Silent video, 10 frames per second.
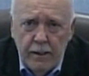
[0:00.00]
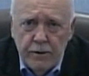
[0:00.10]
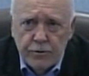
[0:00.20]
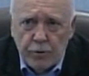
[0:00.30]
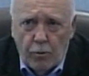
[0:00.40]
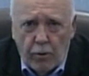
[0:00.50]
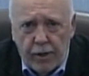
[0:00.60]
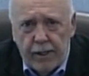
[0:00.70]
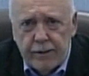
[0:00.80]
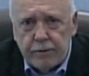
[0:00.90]
So we're
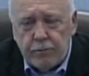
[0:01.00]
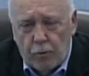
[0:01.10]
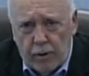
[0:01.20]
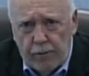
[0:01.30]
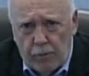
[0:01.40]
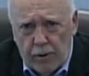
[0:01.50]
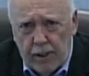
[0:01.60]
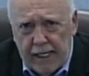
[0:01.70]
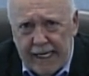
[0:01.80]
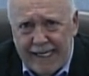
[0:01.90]
gonna we, we're
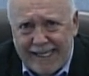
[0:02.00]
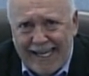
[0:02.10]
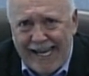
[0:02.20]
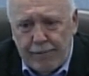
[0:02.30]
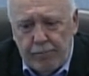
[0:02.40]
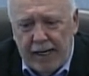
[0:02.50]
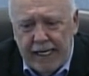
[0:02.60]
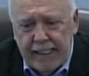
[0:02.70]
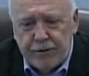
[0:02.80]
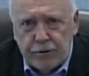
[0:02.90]
gonna get that
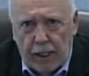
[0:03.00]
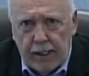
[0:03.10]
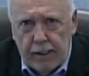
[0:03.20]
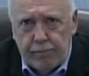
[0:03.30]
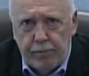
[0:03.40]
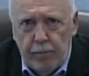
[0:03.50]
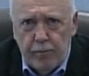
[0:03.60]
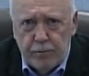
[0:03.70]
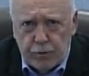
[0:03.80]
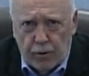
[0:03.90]
meeting set up
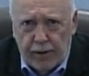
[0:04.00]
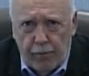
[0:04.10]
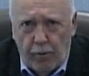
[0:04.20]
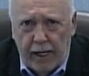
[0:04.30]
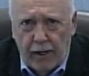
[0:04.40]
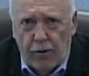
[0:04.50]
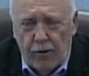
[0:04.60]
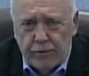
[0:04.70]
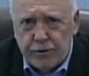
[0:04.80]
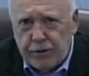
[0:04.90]
so that we can
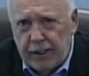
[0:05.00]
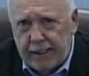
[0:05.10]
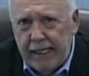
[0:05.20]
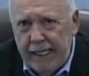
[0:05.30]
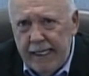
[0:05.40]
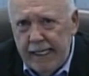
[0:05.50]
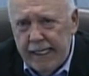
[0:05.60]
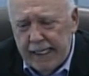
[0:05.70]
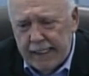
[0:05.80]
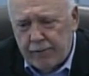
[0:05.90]
all sit
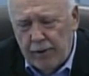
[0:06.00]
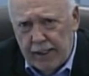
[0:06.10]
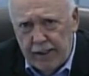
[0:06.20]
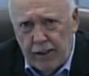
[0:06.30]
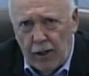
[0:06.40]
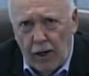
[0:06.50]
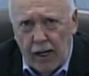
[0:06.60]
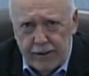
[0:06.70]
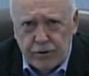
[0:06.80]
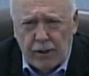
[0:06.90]
at, in
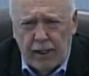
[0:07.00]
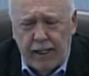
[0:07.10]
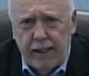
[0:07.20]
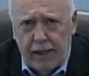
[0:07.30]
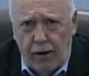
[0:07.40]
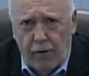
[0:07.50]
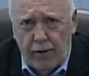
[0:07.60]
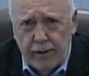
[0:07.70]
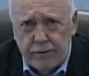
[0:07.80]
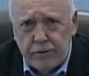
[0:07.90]
isolated
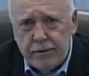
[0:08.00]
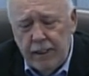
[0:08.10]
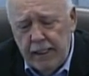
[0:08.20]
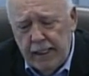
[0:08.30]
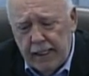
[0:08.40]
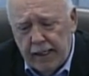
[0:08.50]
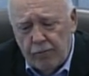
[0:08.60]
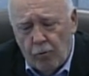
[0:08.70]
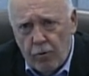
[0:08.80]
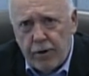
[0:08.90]
areas
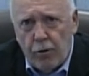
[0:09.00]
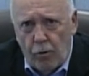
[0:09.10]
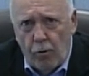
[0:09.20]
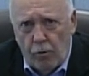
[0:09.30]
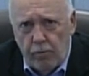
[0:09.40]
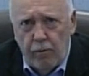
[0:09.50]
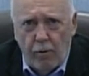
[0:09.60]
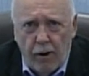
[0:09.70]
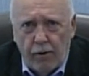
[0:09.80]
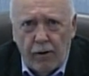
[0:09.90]
and work
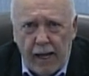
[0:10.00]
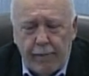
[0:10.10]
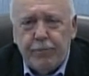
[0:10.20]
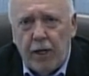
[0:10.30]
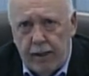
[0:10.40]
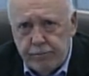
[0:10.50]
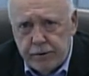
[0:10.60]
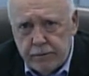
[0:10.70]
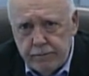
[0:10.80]
over our laptops.